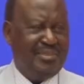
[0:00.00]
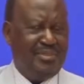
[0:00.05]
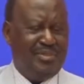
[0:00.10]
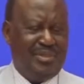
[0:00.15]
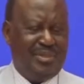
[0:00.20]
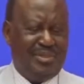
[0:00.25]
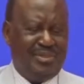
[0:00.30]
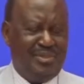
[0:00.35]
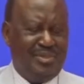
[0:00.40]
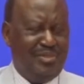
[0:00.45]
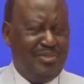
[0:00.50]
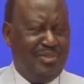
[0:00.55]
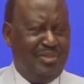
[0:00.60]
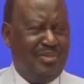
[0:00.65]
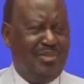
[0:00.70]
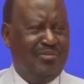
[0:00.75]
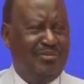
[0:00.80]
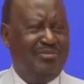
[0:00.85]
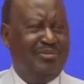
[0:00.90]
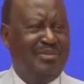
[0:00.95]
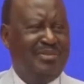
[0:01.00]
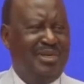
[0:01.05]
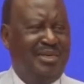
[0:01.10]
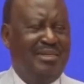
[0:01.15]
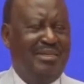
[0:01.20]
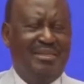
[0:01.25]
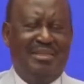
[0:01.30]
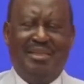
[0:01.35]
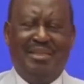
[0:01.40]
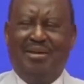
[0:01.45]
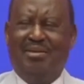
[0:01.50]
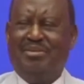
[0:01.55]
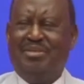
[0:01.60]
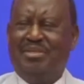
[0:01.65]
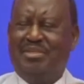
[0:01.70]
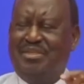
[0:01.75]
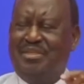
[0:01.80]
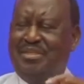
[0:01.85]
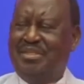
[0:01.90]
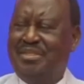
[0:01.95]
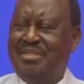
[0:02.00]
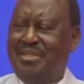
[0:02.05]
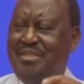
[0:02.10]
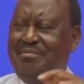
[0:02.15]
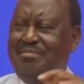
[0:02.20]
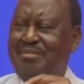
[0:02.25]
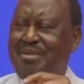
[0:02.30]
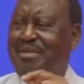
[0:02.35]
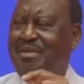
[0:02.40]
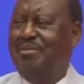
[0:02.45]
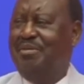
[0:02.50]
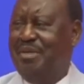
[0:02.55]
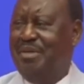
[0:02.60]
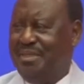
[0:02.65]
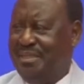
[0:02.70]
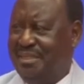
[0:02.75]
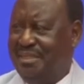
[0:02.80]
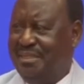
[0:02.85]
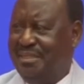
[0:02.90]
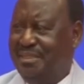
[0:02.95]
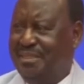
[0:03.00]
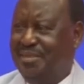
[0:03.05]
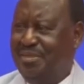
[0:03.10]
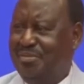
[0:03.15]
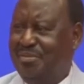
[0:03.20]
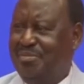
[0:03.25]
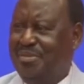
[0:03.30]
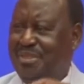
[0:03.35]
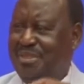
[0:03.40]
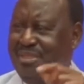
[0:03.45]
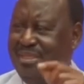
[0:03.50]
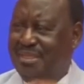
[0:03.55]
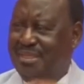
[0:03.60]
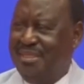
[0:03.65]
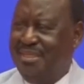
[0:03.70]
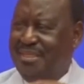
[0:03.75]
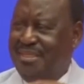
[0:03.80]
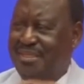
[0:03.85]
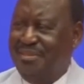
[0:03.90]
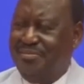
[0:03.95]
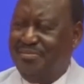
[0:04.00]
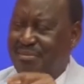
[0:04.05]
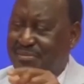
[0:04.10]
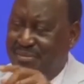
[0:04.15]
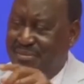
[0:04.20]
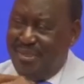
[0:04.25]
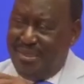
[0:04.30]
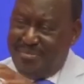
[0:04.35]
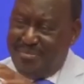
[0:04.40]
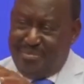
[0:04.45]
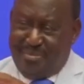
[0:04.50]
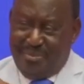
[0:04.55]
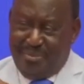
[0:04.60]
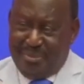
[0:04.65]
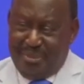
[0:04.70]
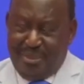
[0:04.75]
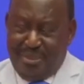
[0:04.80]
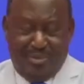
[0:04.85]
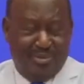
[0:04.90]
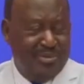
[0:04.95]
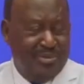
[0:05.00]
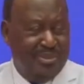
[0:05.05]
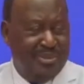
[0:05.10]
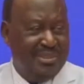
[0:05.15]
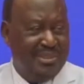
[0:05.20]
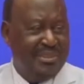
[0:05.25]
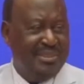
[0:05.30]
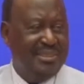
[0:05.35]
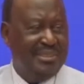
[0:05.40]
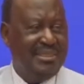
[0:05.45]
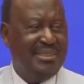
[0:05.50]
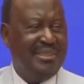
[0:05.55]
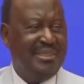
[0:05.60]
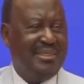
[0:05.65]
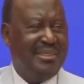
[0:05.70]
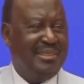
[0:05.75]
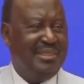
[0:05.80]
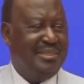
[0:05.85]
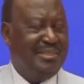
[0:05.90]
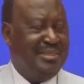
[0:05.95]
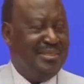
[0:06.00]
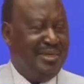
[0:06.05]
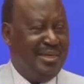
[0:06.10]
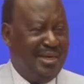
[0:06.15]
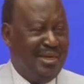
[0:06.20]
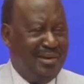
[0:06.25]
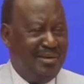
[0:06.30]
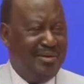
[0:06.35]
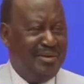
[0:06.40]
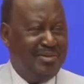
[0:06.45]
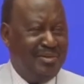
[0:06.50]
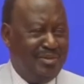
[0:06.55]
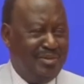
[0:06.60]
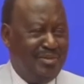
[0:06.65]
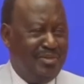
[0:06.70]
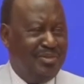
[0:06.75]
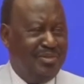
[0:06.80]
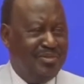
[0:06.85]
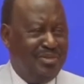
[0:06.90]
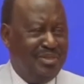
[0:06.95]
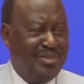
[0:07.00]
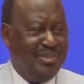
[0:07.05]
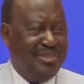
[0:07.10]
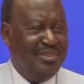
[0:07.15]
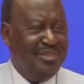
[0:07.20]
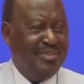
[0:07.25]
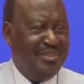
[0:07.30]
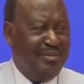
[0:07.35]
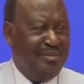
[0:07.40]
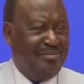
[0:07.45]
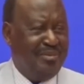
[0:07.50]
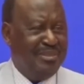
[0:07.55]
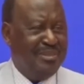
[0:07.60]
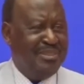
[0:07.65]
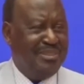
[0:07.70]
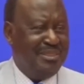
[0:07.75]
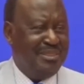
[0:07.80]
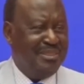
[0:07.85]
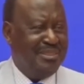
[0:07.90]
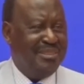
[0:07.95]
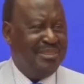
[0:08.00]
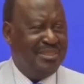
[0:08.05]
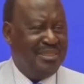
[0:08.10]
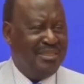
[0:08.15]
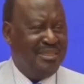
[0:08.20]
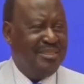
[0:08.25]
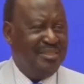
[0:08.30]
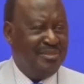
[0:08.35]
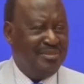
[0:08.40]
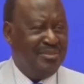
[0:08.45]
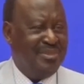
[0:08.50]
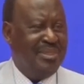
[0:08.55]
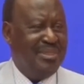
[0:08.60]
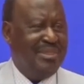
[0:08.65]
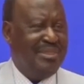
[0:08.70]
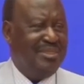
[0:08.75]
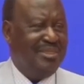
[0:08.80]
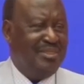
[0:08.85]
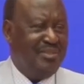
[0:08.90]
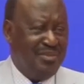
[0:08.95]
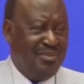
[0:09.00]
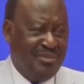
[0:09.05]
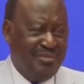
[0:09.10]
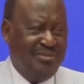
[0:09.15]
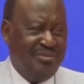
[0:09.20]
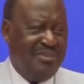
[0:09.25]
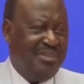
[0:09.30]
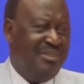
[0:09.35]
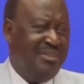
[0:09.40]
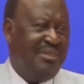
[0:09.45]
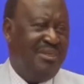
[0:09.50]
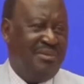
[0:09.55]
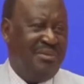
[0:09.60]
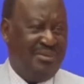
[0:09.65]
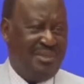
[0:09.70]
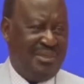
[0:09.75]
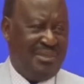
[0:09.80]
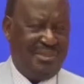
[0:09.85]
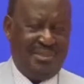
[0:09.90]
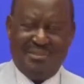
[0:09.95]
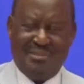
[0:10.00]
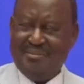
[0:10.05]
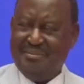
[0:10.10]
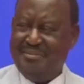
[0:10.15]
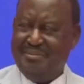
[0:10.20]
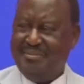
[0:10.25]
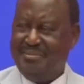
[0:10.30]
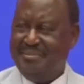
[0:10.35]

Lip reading: So a total of 9,600 megawatts was being generated from that port alone. Our total generation capacity in this country today is not even 3,000.